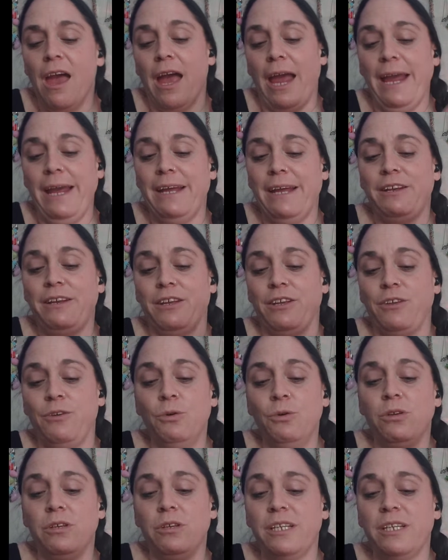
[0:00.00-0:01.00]
And
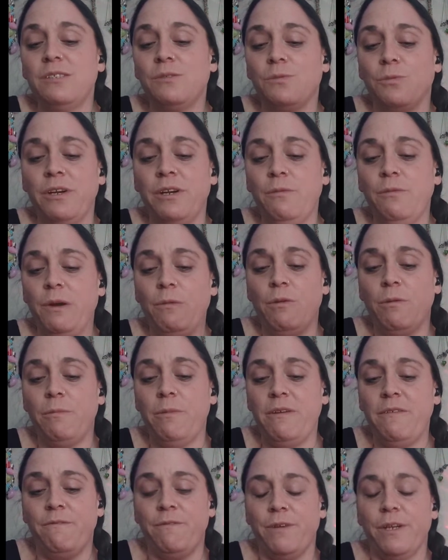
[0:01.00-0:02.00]
Yule is when we will
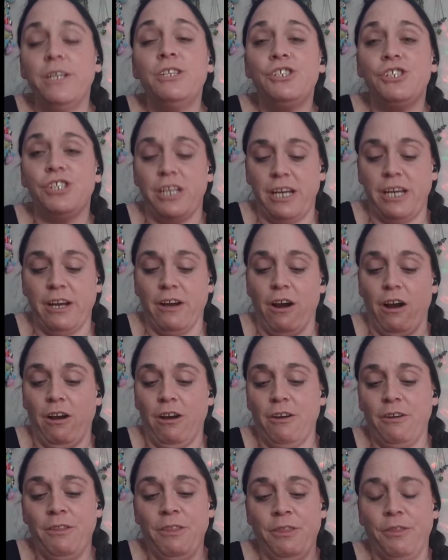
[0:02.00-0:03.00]
be finishing our
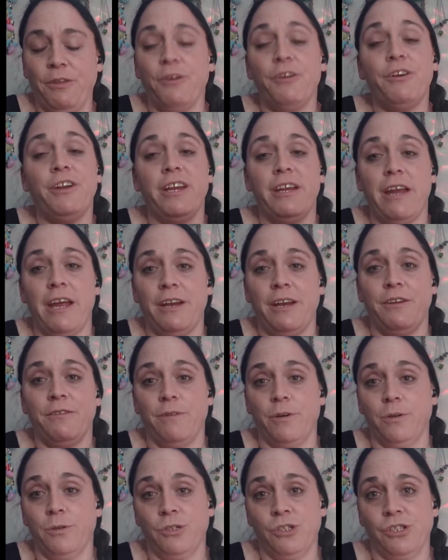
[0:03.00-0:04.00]
30-day
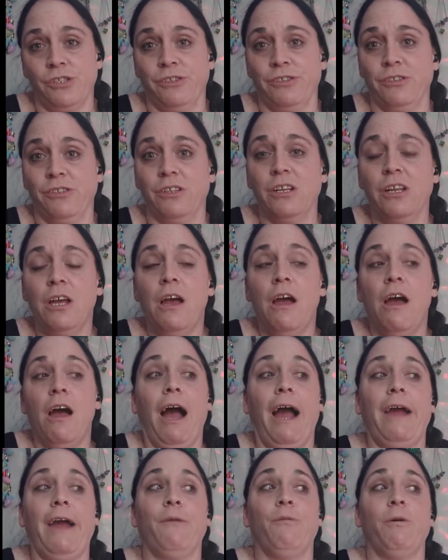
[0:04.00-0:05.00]
devotional.
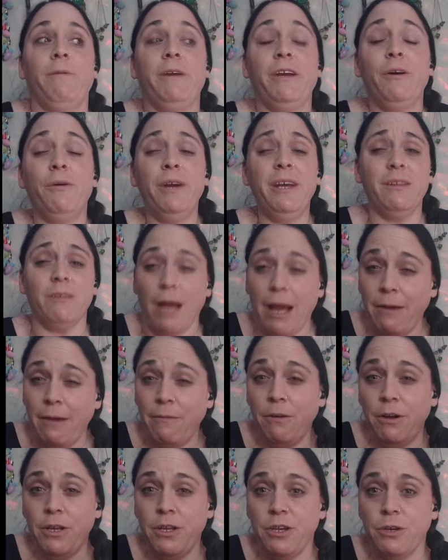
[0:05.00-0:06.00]
I will be going
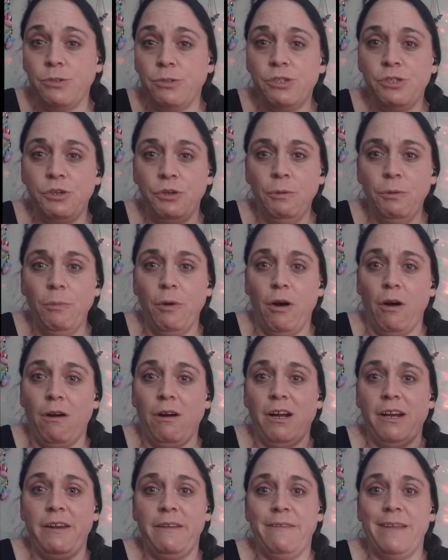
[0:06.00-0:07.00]
live on YouTube
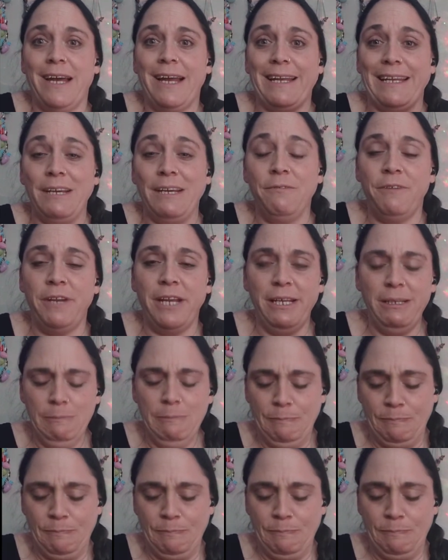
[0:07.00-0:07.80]
on that evening.